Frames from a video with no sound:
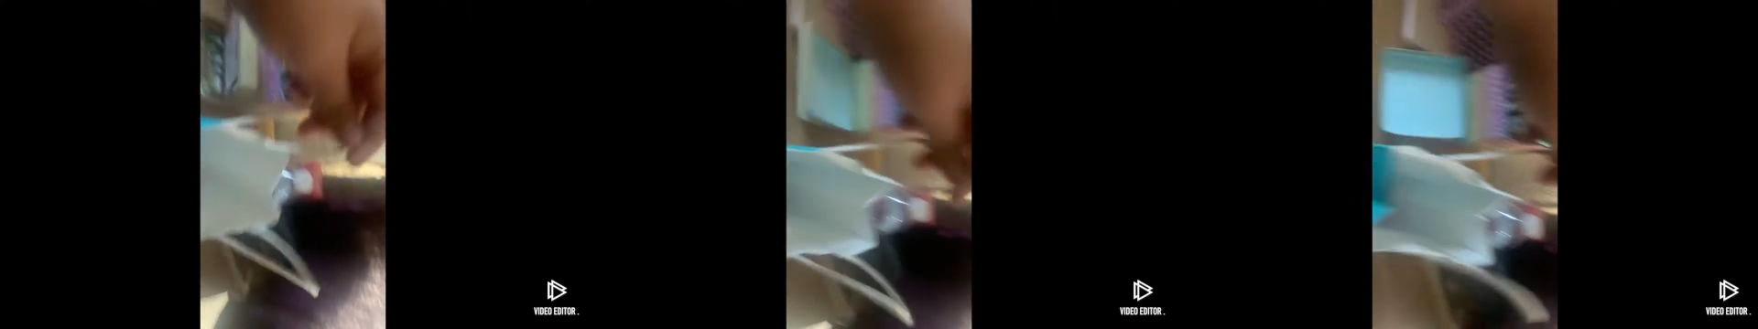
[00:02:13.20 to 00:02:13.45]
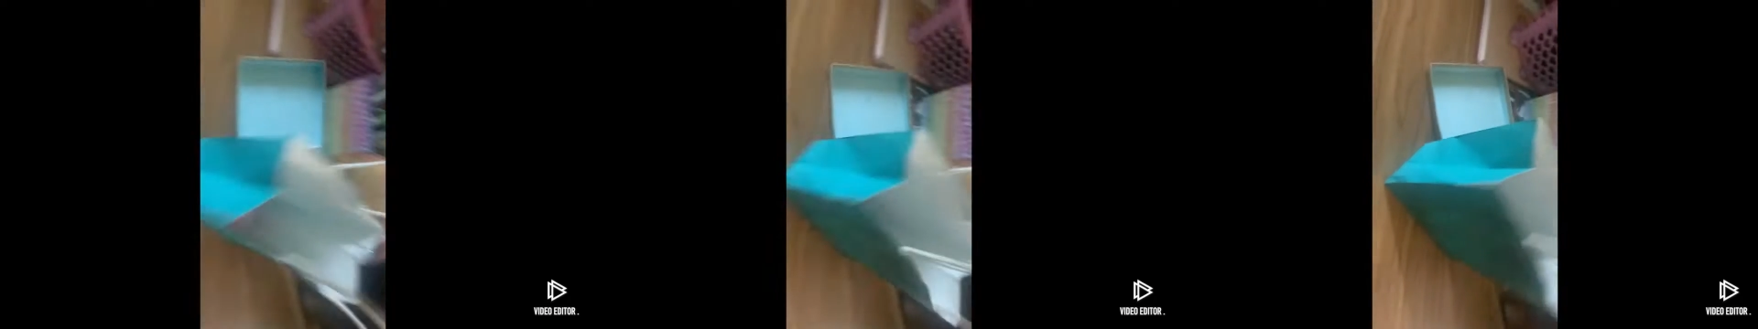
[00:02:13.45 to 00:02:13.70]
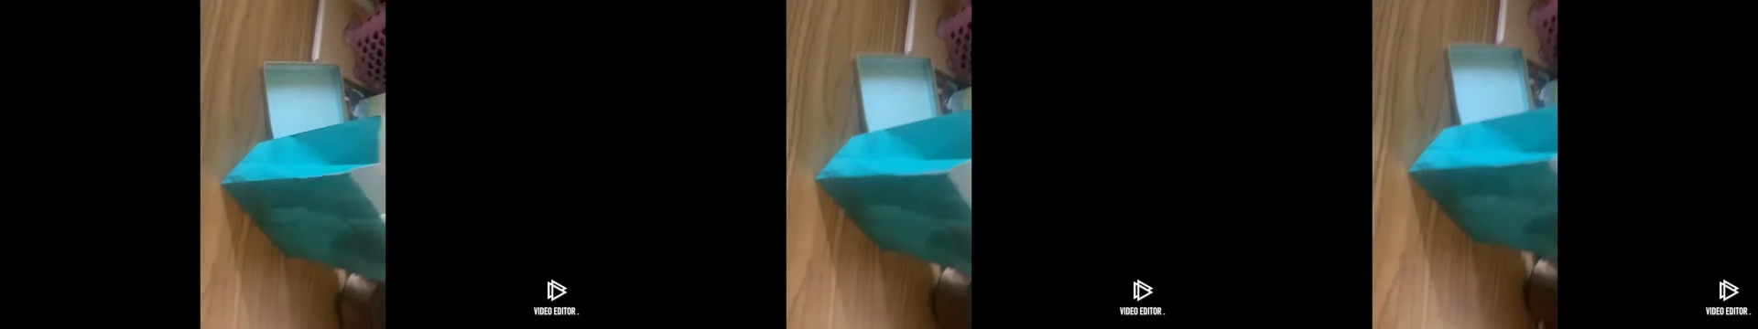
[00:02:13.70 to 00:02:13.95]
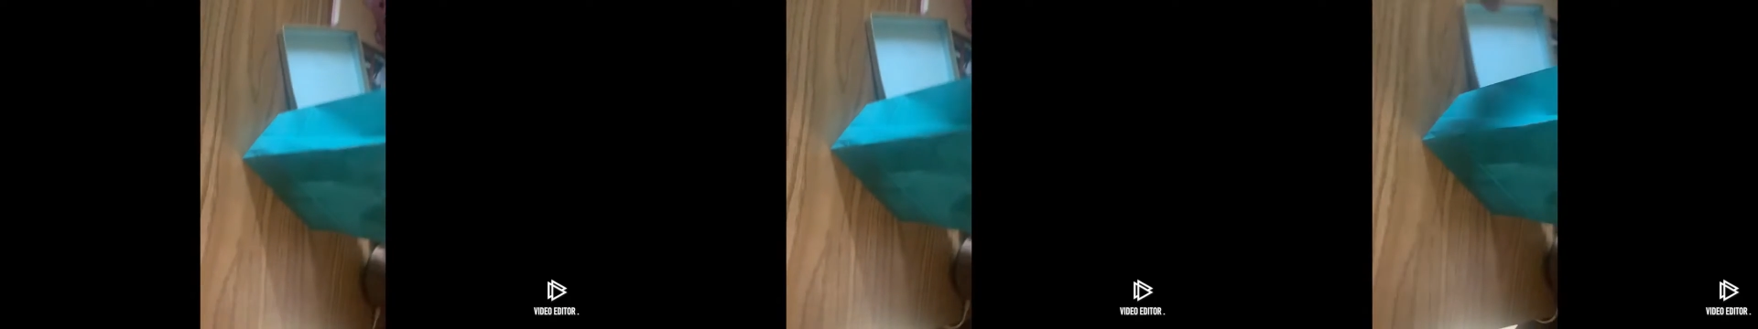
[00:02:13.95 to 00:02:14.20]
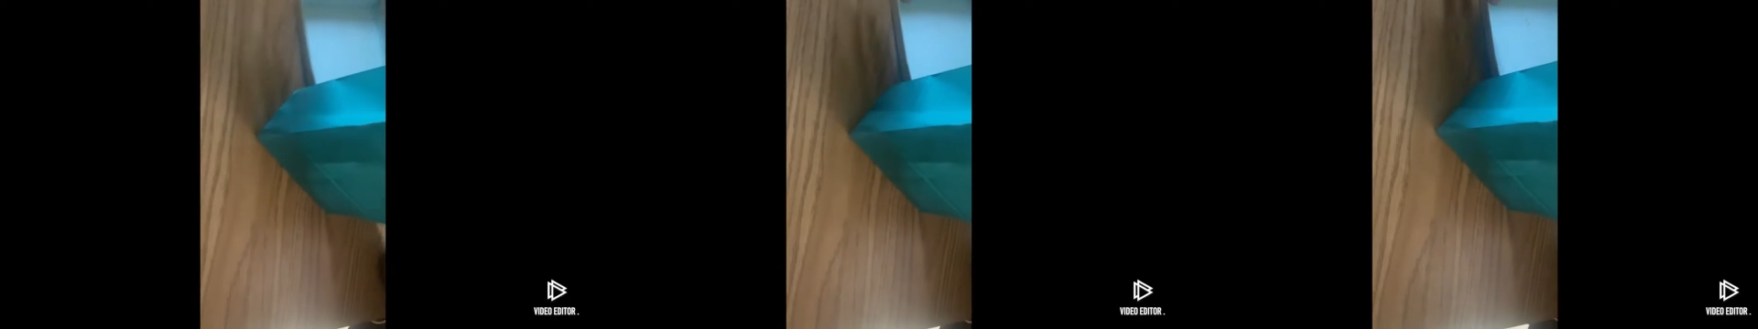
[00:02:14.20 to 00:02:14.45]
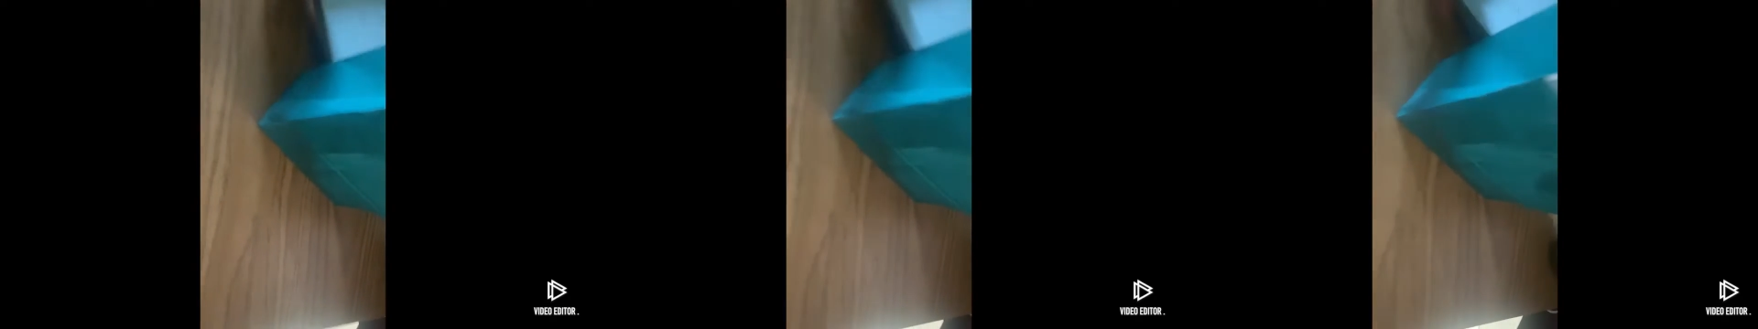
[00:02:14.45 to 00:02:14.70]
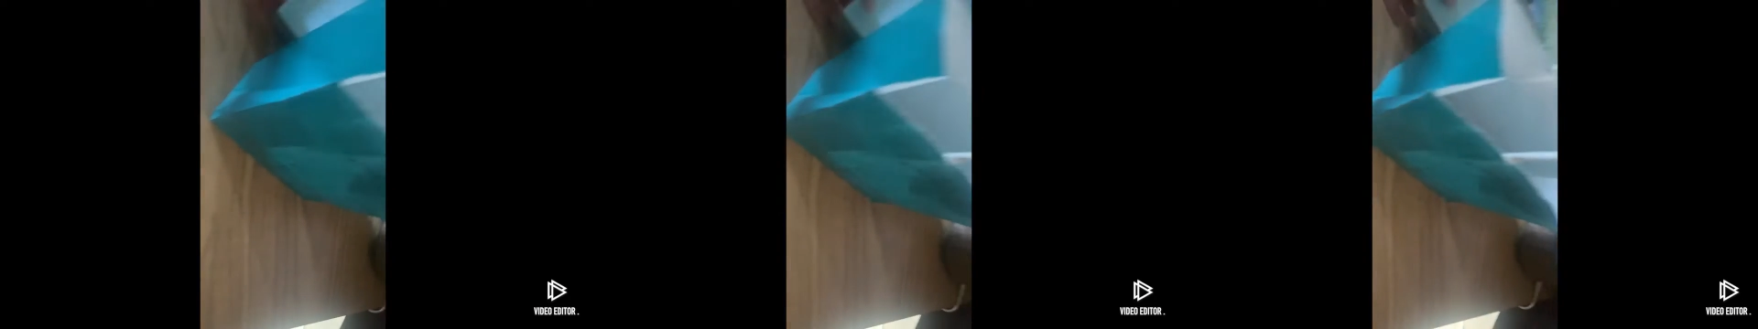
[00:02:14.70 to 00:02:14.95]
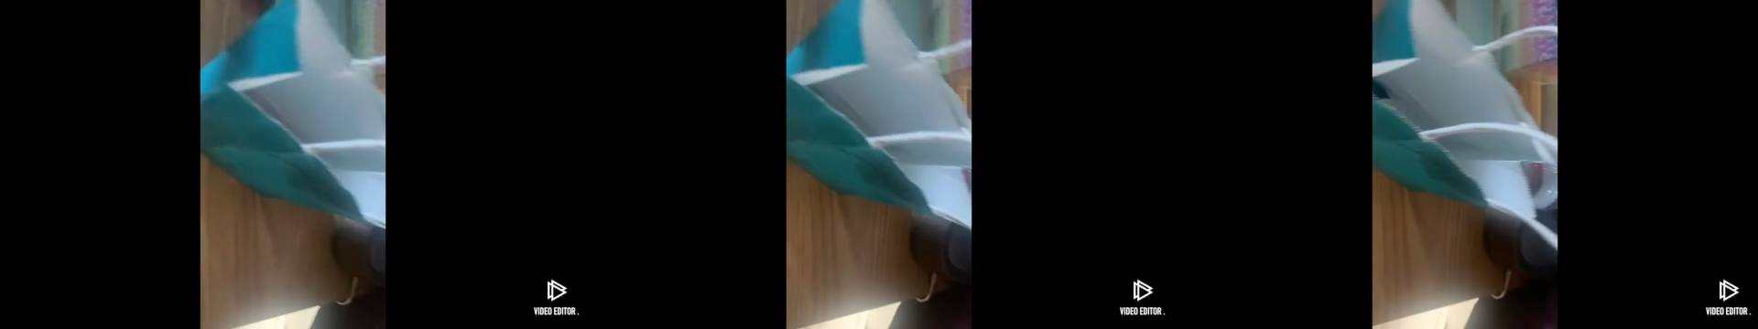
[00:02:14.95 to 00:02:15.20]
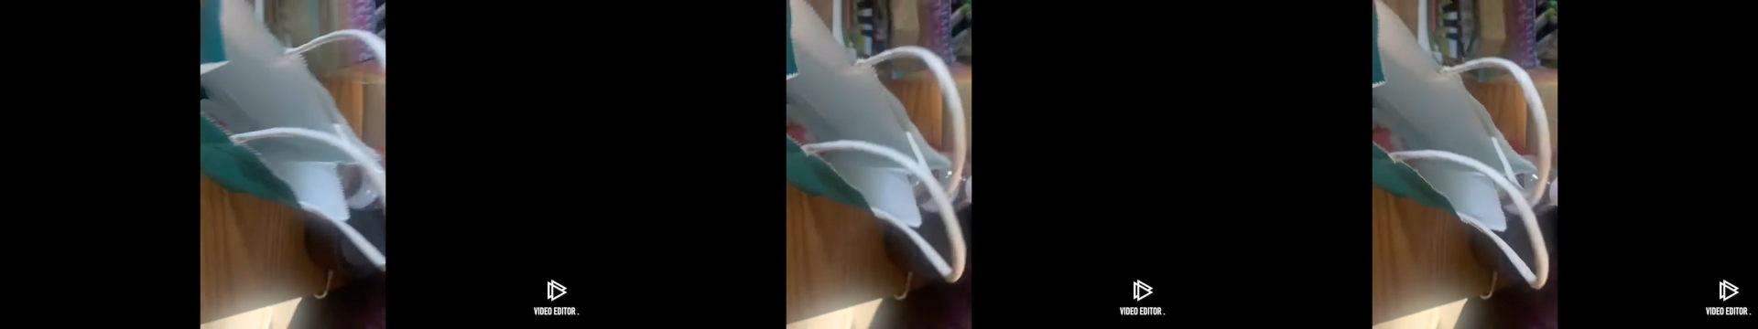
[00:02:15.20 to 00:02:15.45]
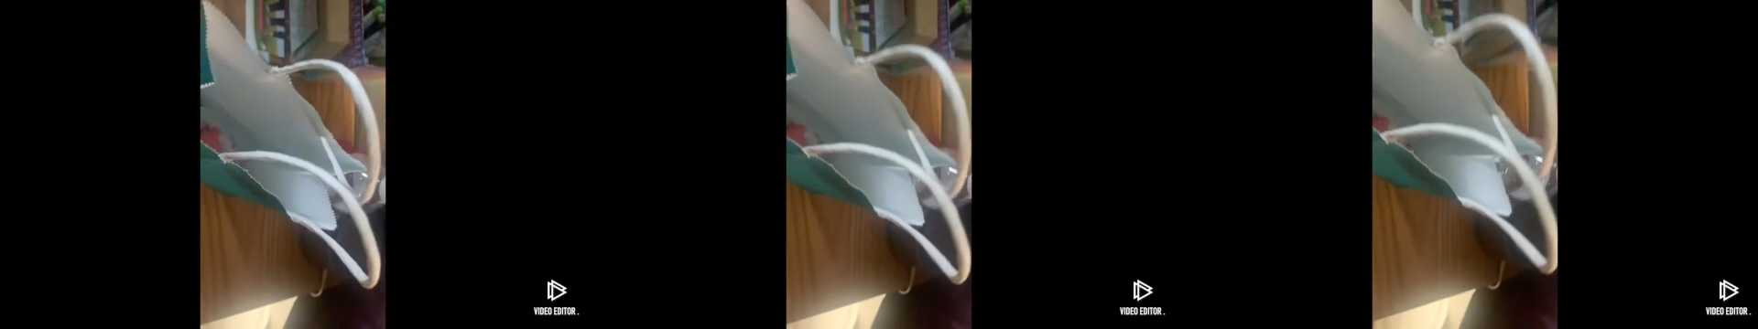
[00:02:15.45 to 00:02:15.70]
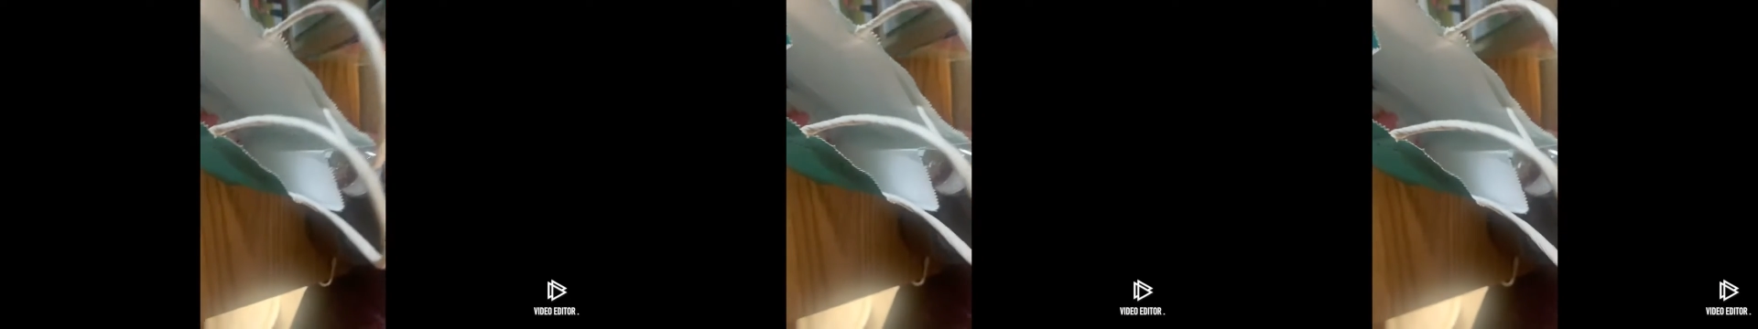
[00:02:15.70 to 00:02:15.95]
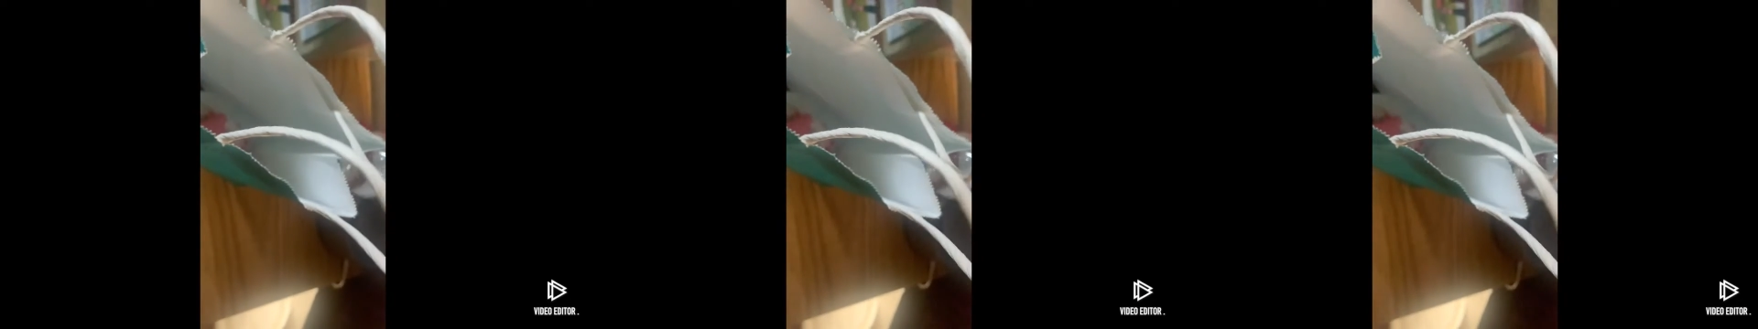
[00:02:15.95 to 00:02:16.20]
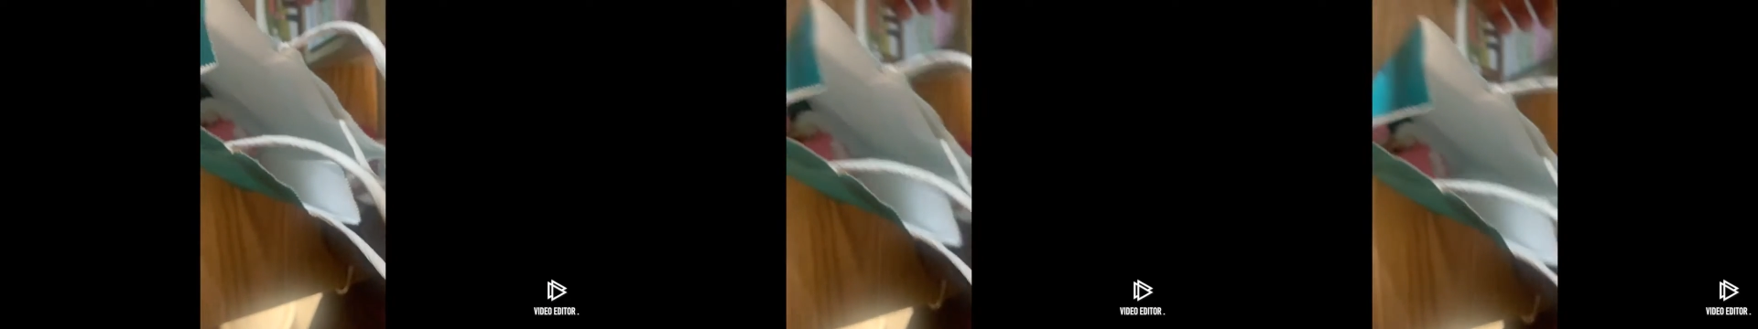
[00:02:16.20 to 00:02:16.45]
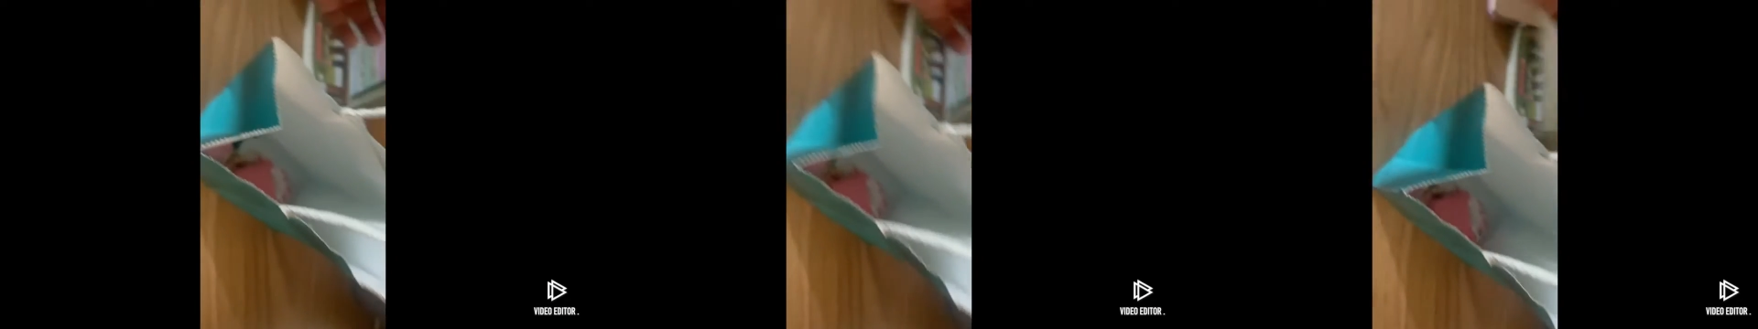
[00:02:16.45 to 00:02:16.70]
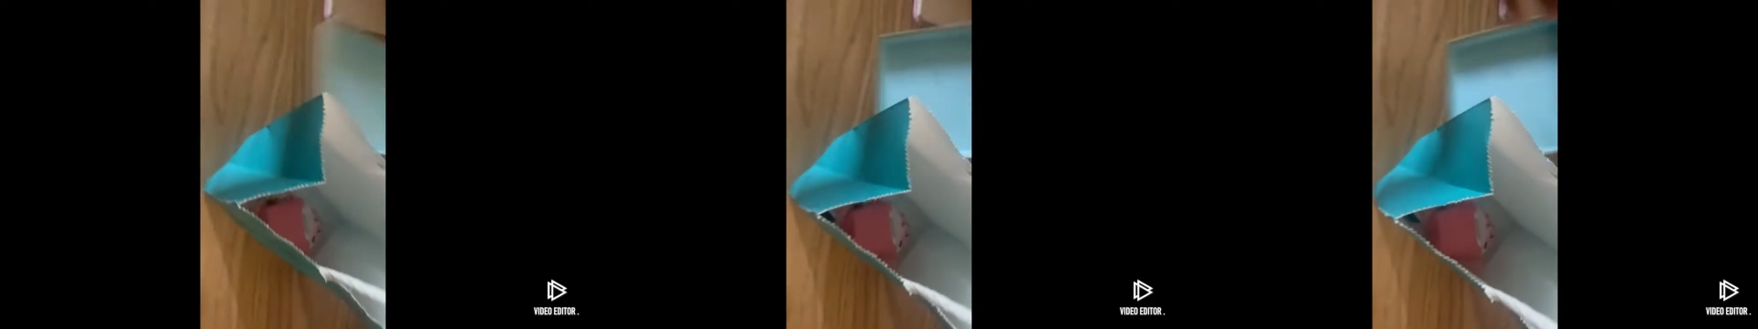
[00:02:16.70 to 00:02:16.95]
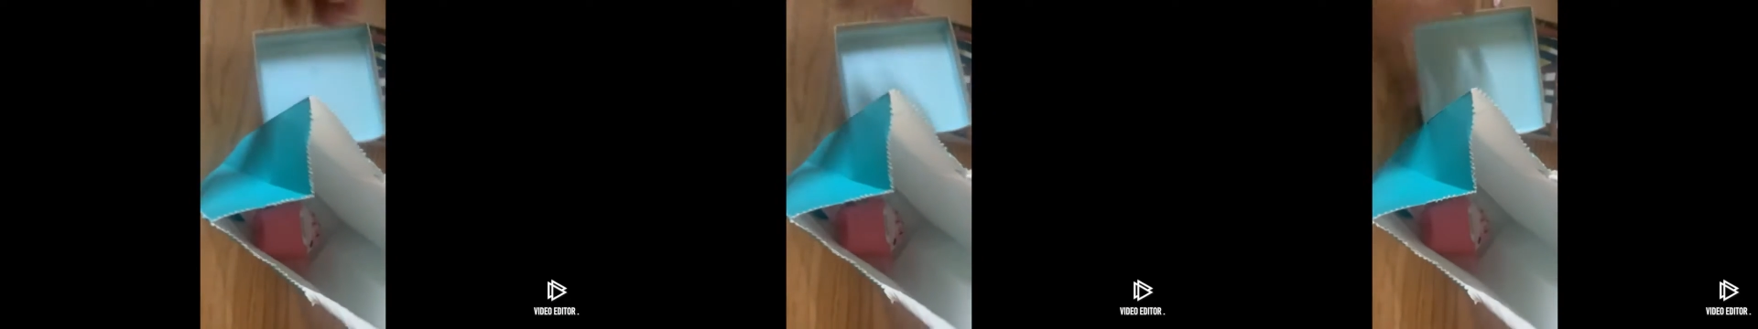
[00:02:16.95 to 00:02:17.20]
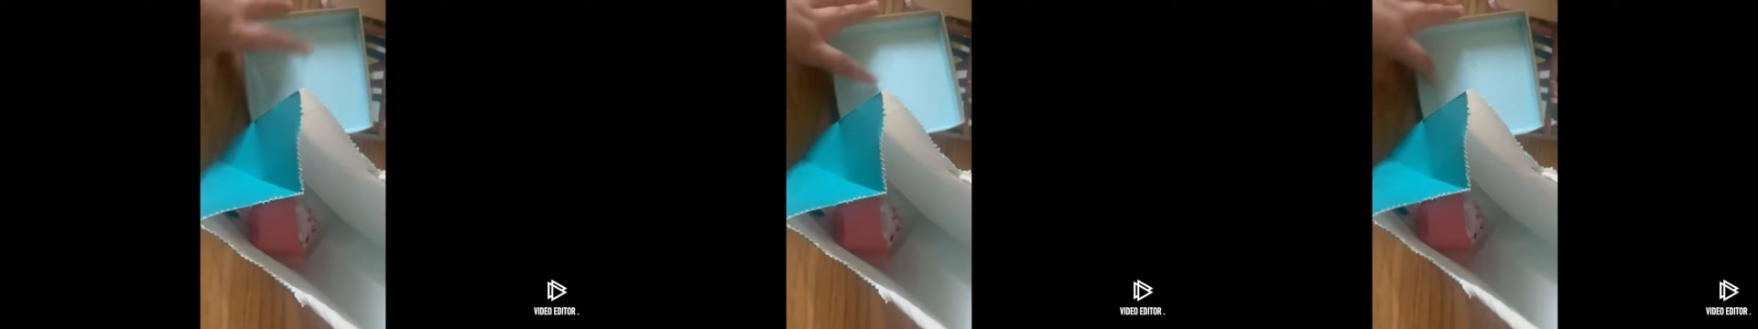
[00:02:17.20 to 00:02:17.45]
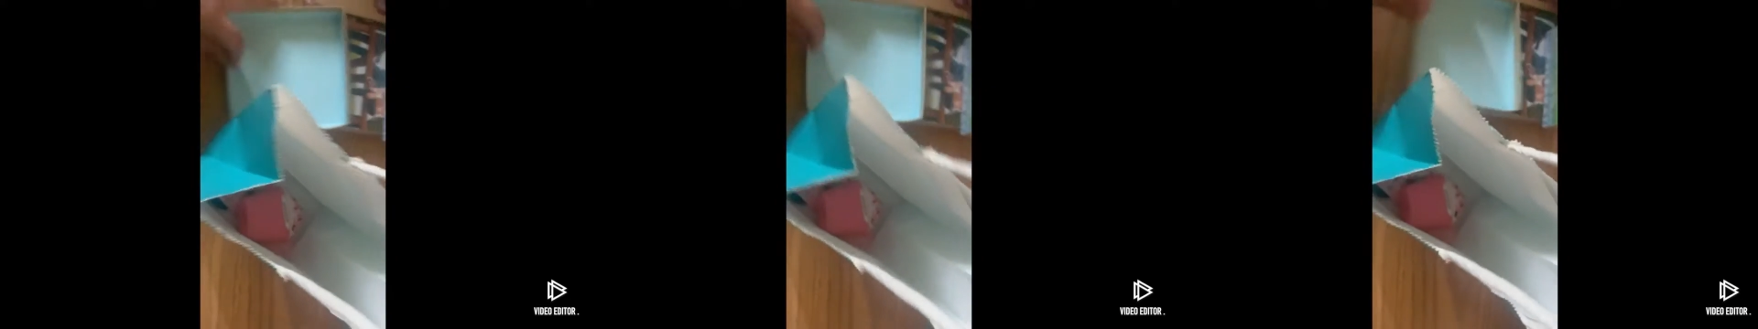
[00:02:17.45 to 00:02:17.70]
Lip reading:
[unreadable: no face in view]